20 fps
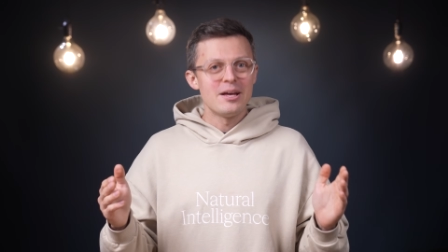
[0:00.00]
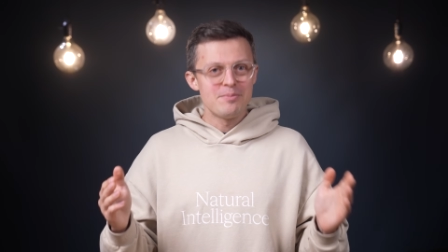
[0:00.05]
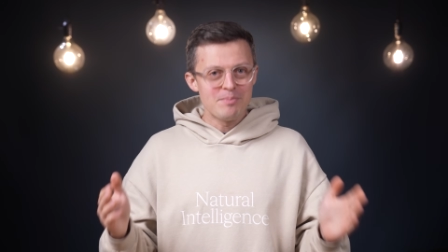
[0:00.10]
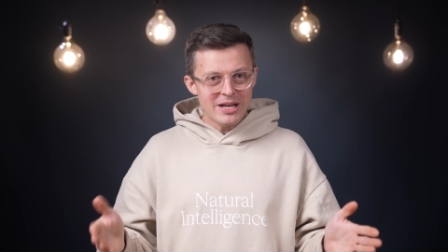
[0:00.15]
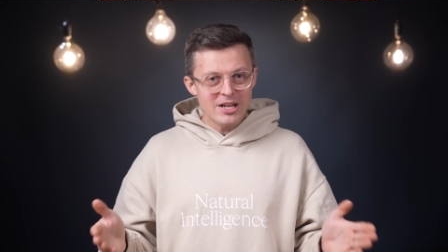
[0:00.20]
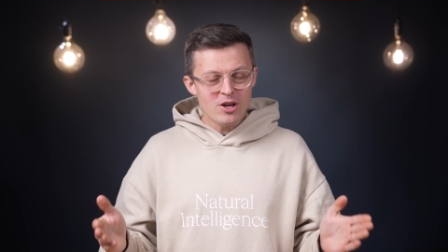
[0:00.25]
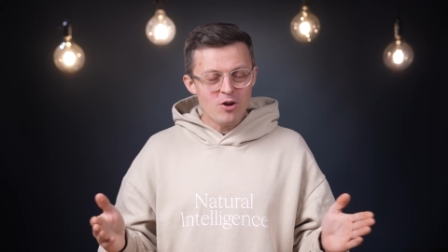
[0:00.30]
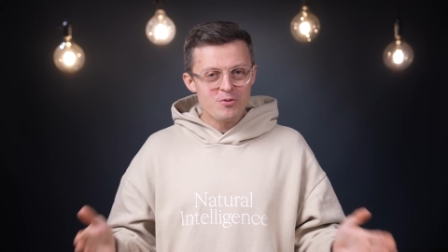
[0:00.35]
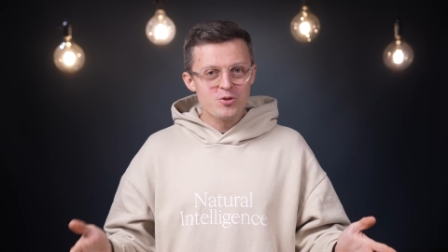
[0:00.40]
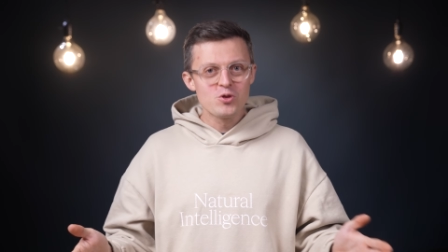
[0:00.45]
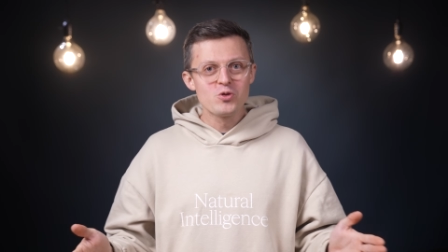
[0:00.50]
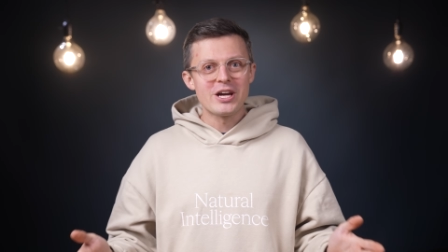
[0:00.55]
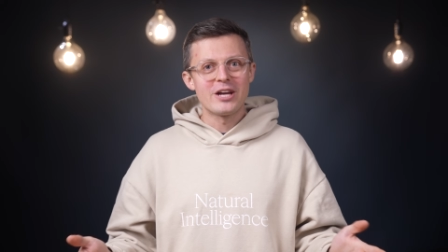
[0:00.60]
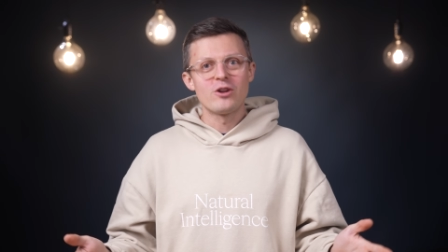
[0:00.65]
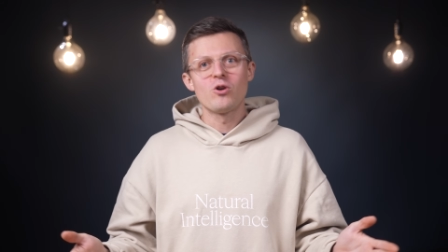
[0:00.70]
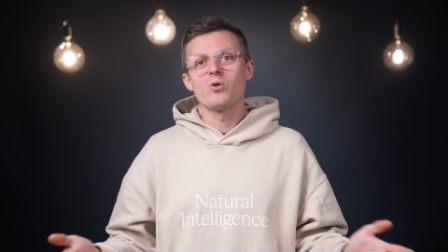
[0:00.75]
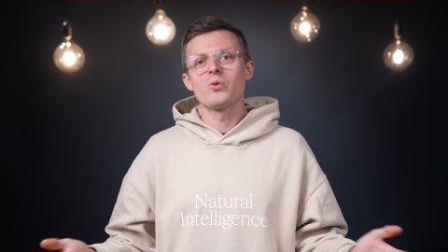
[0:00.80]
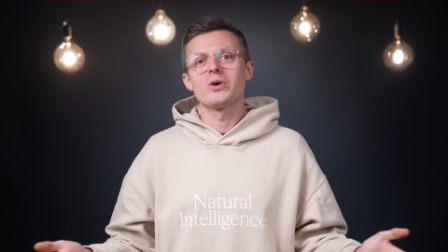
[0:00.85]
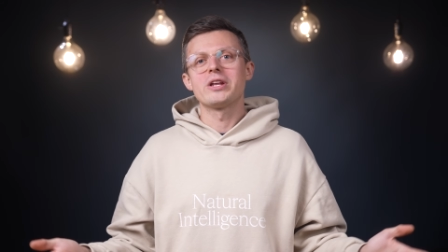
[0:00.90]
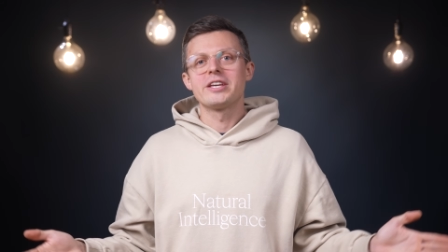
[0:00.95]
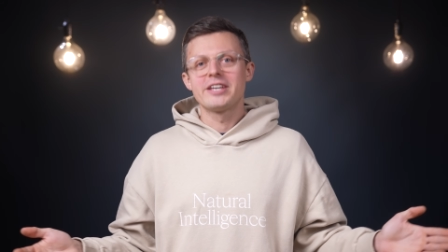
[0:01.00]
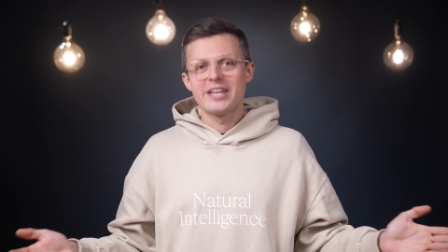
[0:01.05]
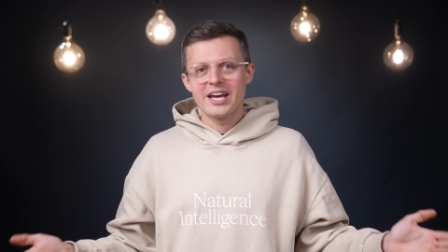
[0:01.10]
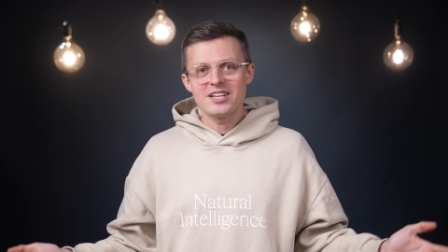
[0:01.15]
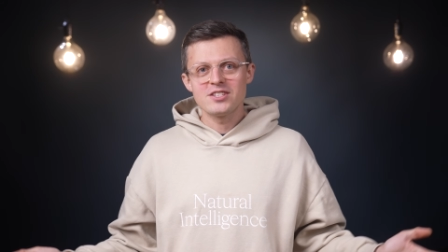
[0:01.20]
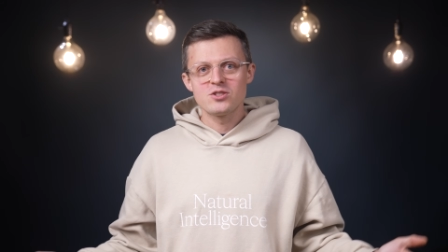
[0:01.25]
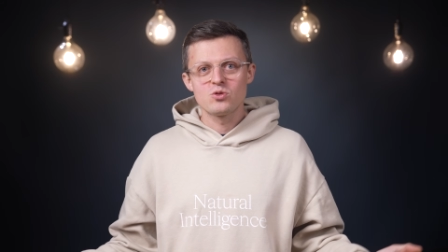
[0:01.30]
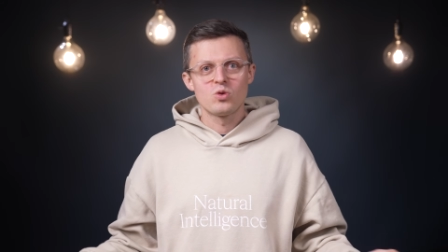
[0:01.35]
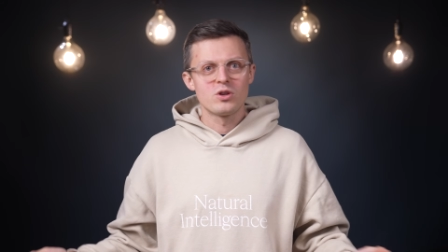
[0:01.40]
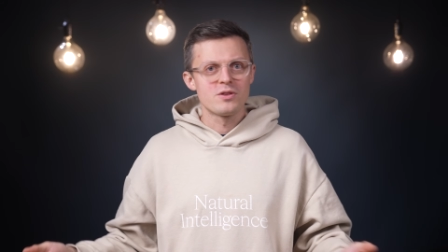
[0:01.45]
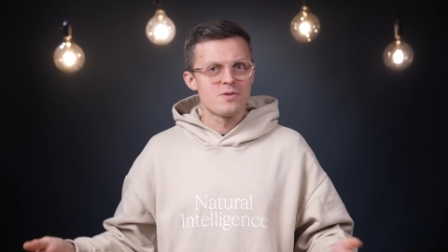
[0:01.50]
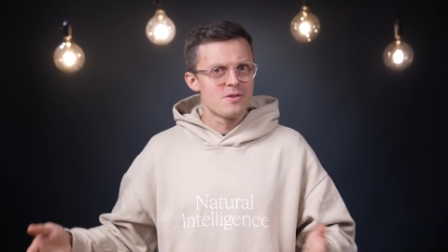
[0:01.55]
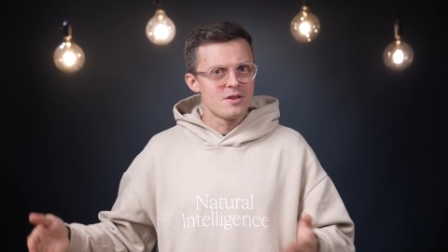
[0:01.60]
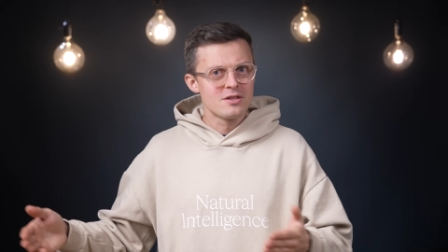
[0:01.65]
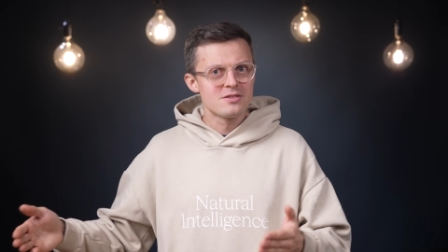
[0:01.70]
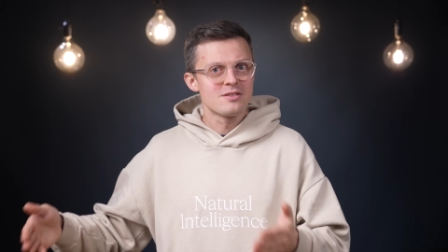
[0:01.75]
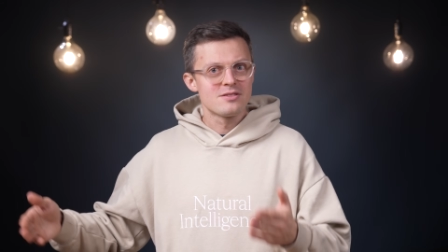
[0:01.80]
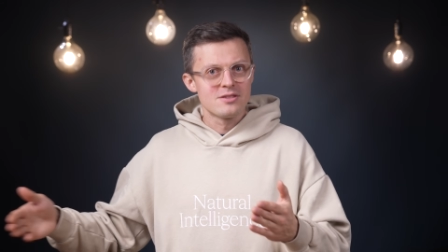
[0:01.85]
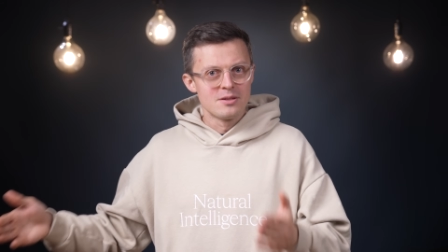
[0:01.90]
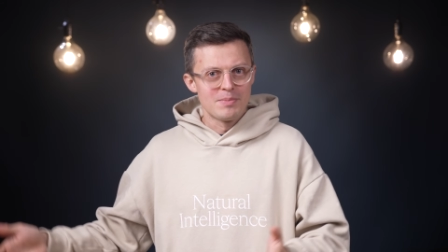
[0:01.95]
And many of you can already guess what
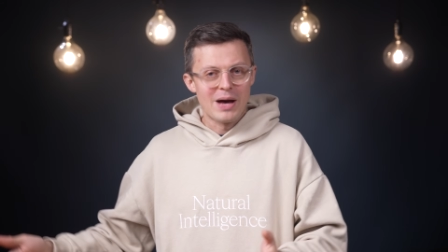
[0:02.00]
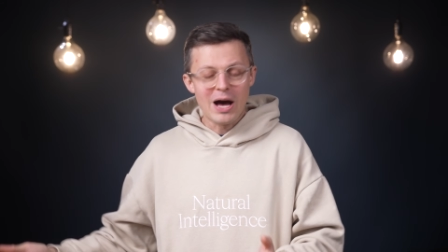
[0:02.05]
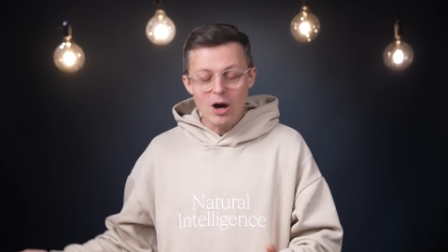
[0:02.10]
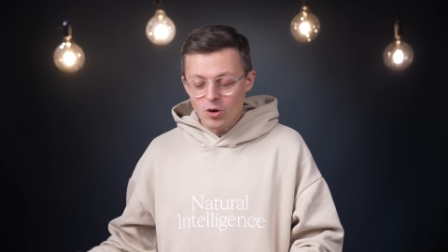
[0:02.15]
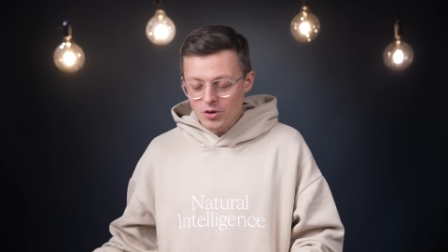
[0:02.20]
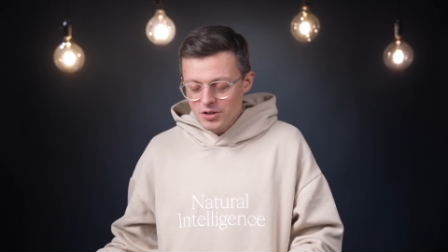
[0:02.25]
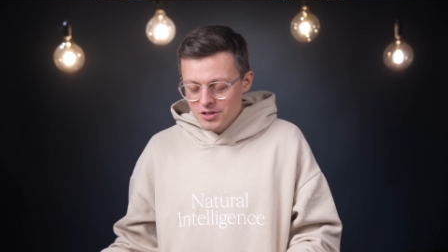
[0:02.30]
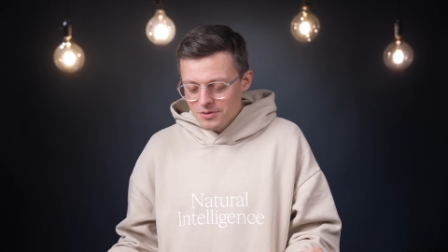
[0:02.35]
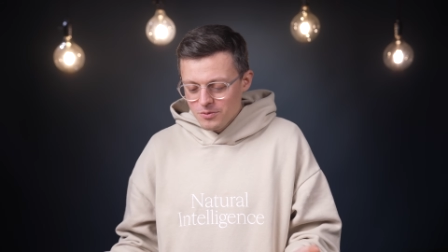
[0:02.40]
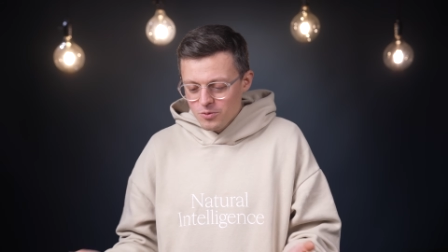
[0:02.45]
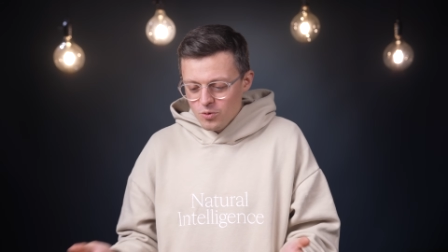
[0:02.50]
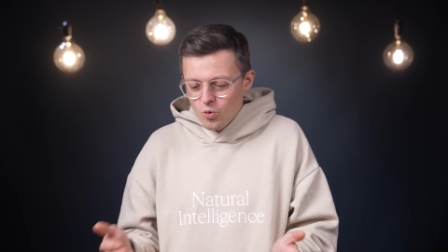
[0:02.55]
this is about.